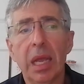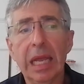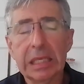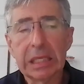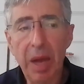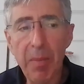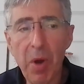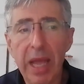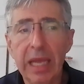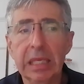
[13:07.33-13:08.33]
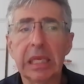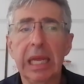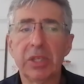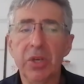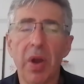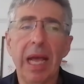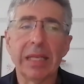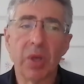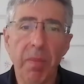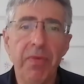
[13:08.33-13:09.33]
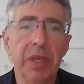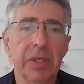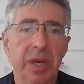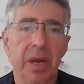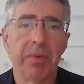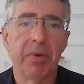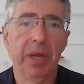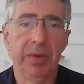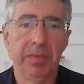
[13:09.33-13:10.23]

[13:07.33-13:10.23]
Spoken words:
in some ways, it's not as obvious an upgrade.